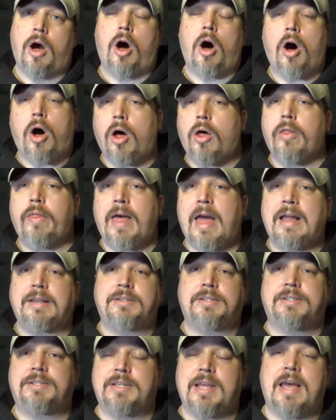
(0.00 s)
all that
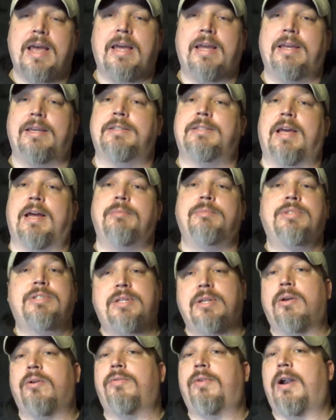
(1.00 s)
to say is I'm
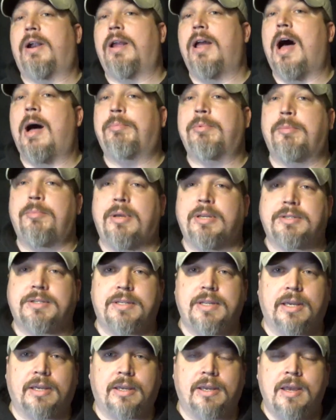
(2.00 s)
still very
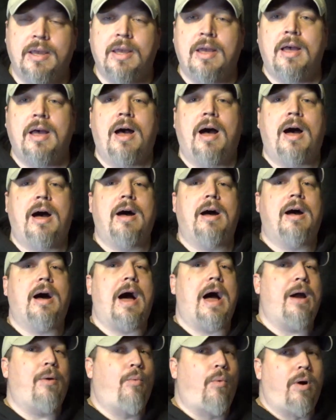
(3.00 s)
optimistic. Uh,
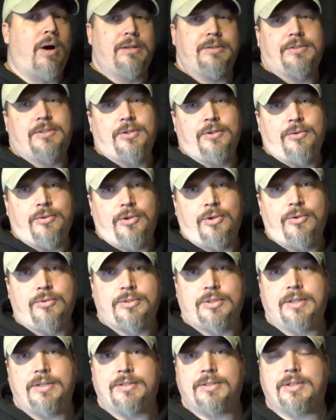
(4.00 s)
I want to
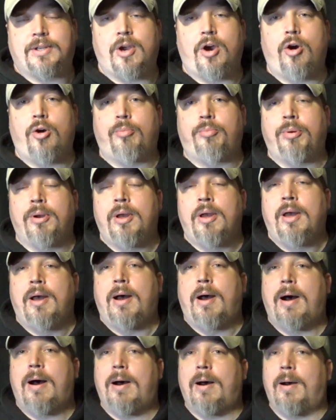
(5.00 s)
use this scope.
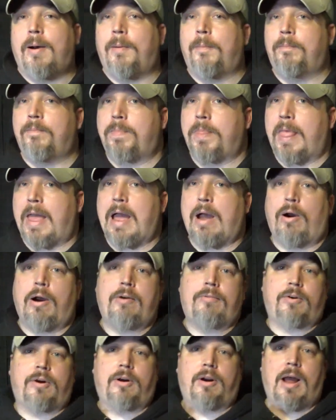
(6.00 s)
Um,
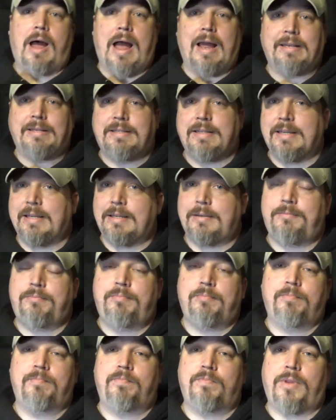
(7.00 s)
however, I did,
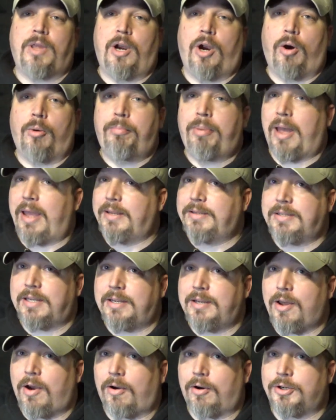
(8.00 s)
you know, pay
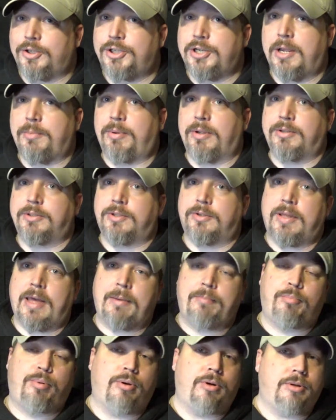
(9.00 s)
$10 shipping, so
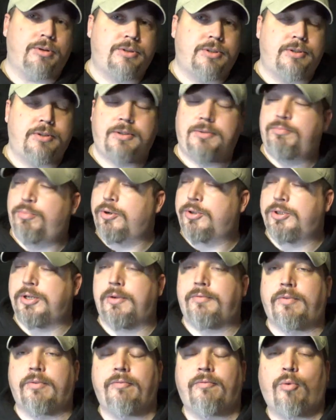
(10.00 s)
that pushed pushed
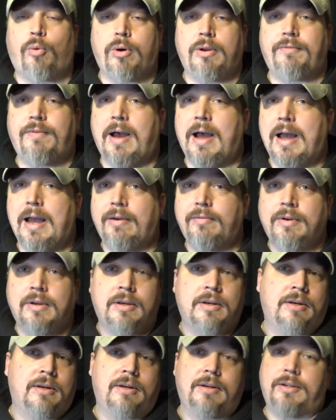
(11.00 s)
it from 45,
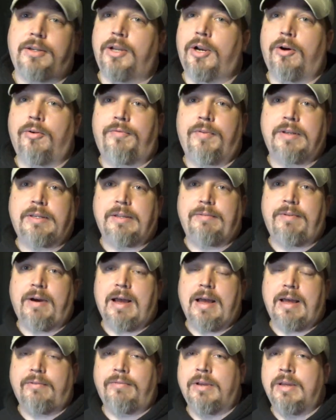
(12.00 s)
you know,
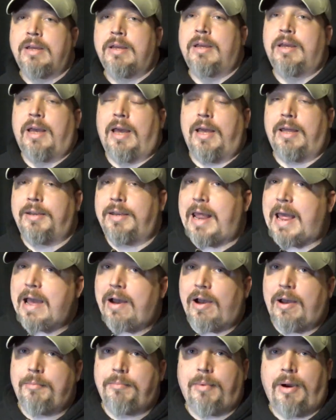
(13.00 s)
55. And
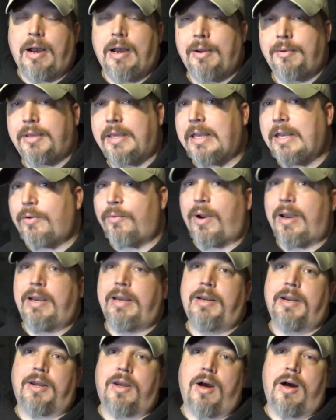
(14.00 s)
now I'm uh, getting
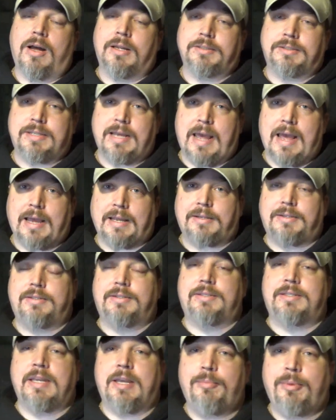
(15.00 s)
ready to contact
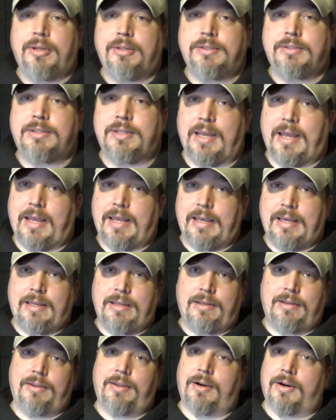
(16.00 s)
Simmons,
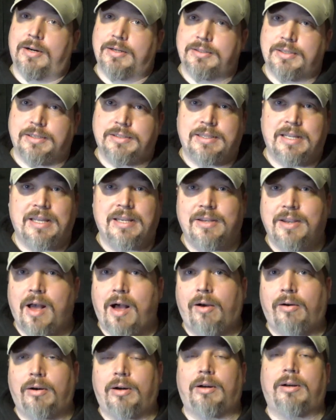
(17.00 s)
and there is a
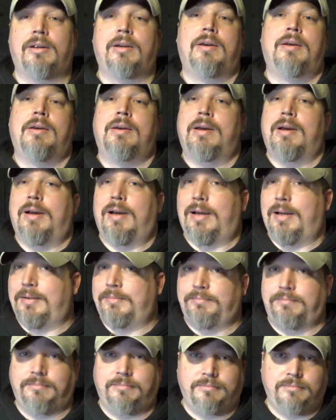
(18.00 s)
$10 uh,